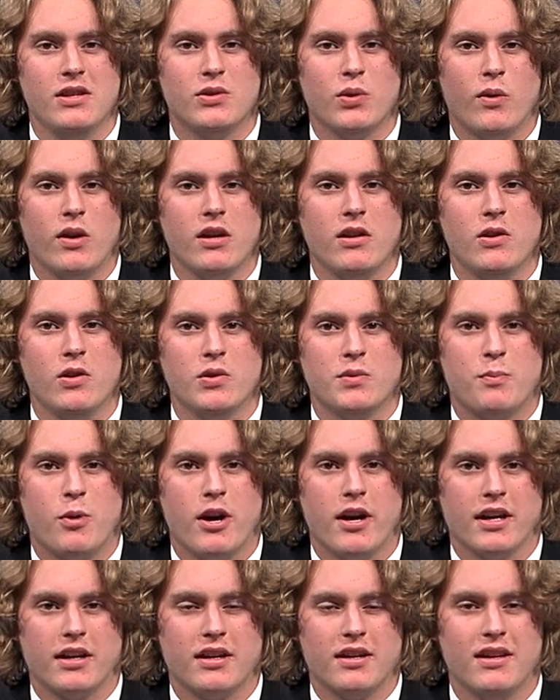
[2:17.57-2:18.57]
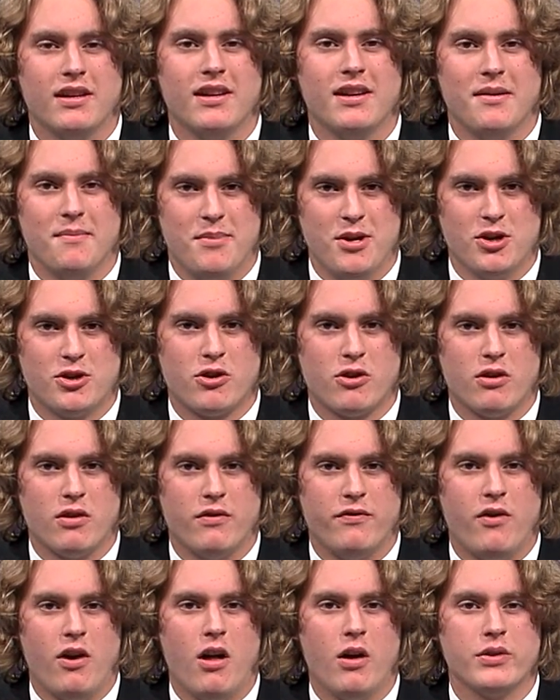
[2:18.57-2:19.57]
20 News Break. Be sure to
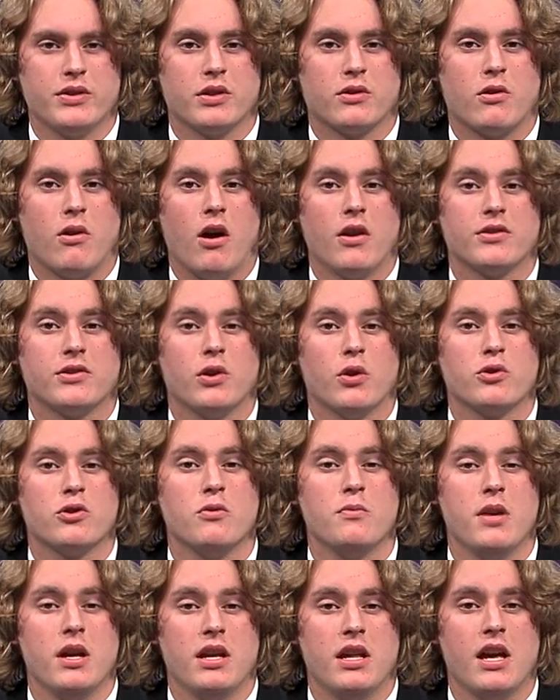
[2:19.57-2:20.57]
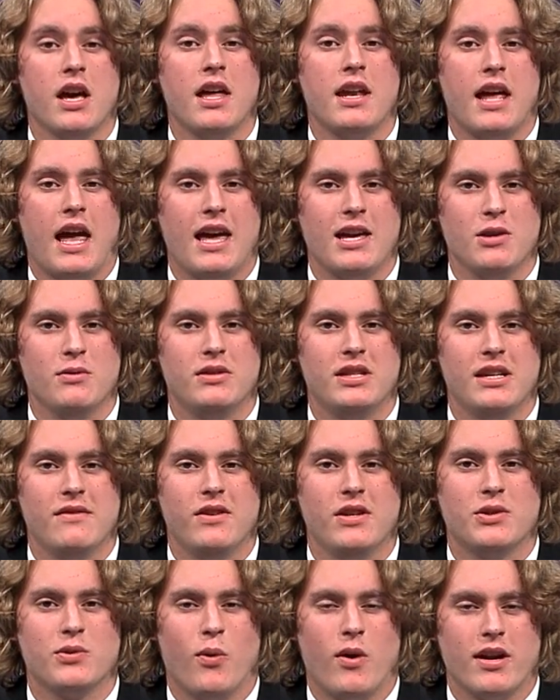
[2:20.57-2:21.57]
follow us across social media at
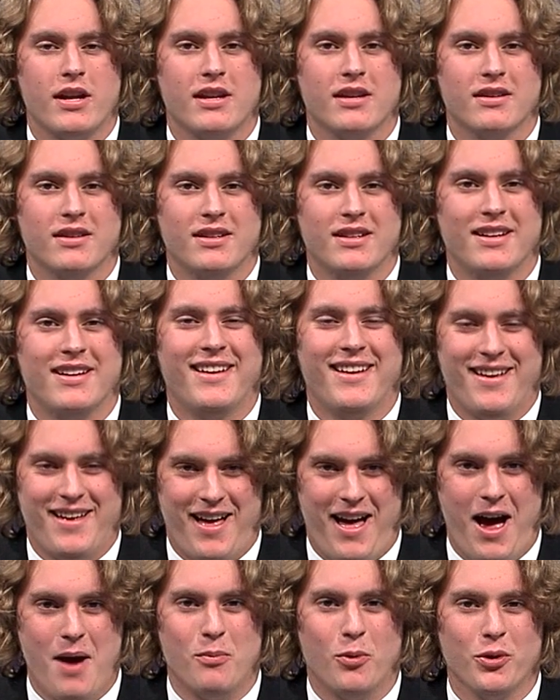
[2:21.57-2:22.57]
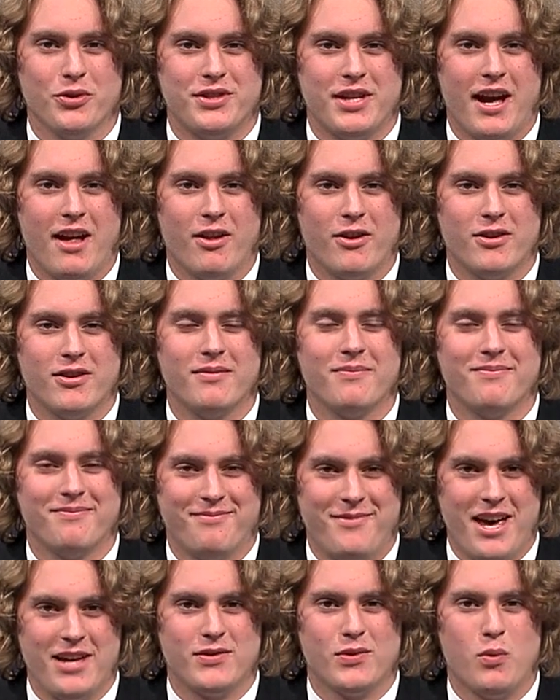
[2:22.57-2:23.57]
AUTV 20. I'm Will Taylor.
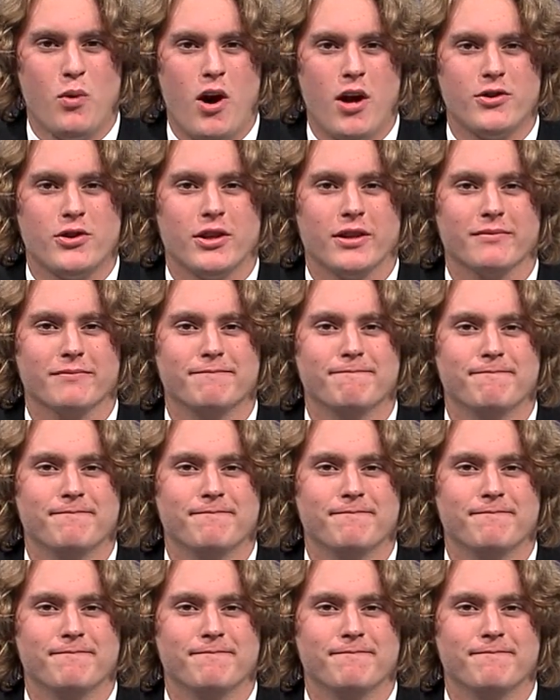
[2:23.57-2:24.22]
Thanks for watching.